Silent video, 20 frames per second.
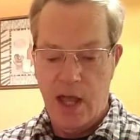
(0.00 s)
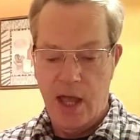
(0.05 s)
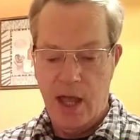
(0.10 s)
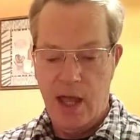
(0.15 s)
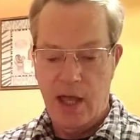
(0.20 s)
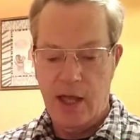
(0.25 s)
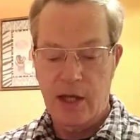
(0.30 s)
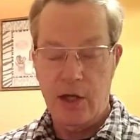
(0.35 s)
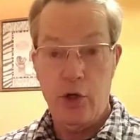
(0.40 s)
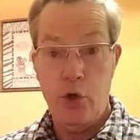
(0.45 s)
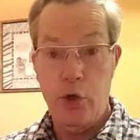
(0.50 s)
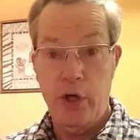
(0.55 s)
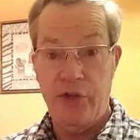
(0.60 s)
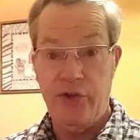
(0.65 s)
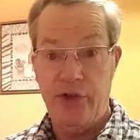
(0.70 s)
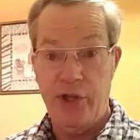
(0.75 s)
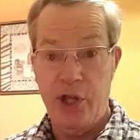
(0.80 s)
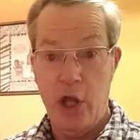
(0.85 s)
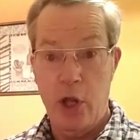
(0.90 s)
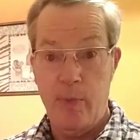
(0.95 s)
uh,
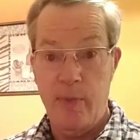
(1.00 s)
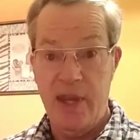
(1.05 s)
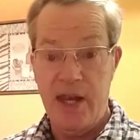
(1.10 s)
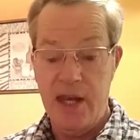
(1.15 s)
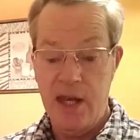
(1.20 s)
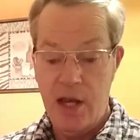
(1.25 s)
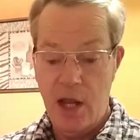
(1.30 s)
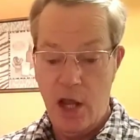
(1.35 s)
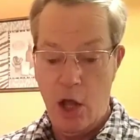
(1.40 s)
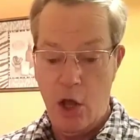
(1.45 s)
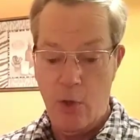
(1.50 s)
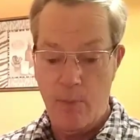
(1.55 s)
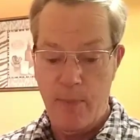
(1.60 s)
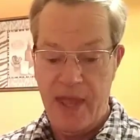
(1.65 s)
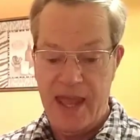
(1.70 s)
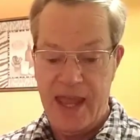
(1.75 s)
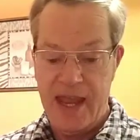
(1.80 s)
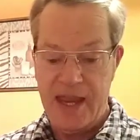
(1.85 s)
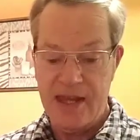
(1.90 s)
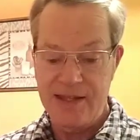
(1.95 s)
Chris Hillman on
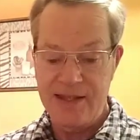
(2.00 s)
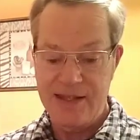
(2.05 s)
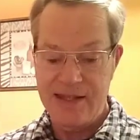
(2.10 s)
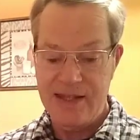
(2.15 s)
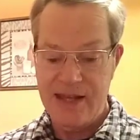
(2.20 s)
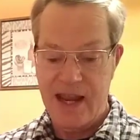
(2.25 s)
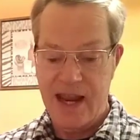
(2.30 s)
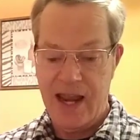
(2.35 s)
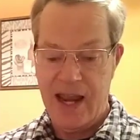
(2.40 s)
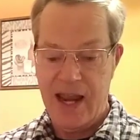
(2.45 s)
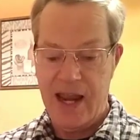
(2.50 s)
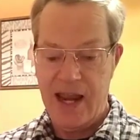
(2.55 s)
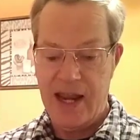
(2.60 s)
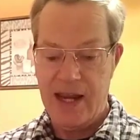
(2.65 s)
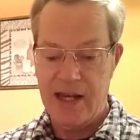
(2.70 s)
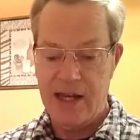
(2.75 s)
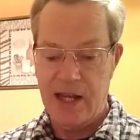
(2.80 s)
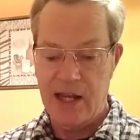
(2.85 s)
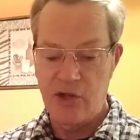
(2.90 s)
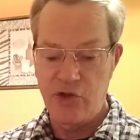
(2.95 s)
bass,
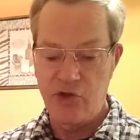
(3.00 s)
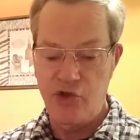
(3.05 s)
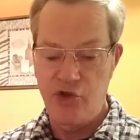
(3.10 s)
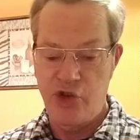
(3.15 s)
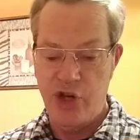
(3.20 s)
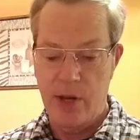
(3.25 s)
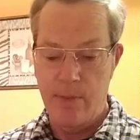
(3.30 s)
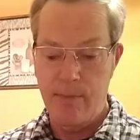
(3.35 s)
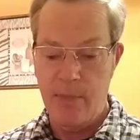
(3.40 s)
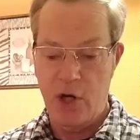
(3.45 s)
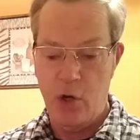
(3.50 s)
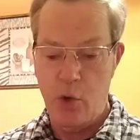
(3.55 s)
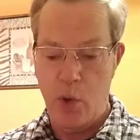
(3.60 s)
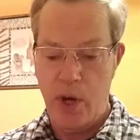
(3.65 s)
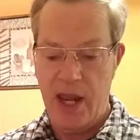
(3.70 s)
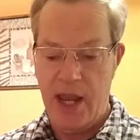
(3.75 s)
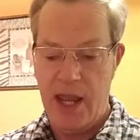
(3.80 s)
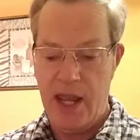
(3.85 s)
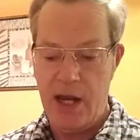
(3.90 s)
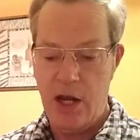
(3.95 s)
and Jim
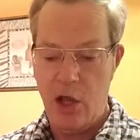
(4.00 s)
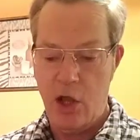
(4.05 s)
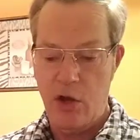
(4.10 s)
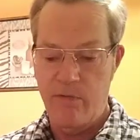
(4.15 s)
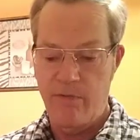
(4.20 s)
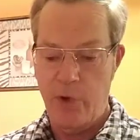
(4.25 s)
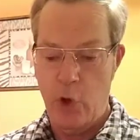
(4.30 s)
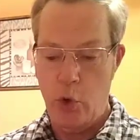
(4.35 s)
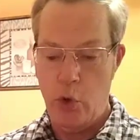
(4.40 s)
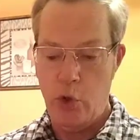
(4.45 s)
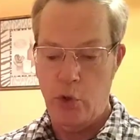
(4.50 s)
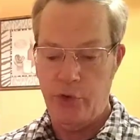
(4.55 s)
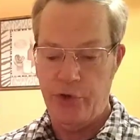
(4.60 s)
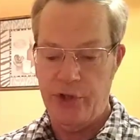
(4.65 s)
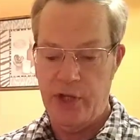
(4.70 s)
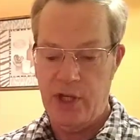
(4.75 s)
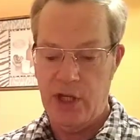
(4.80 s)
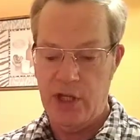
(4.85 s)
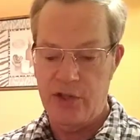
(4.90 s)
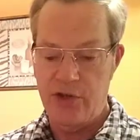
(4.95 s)
McGuinn on
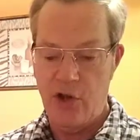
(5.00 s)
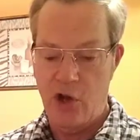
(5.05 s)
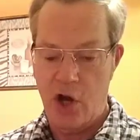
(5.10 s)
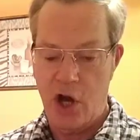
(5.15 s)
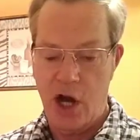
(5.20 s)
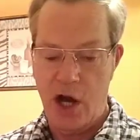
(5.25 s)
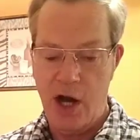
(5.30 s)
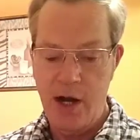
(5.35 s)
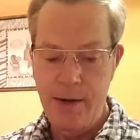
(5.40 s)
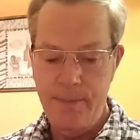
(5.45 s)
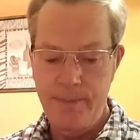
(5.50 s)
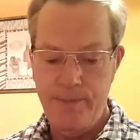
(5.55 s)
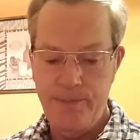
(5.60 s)
vocals and guitar.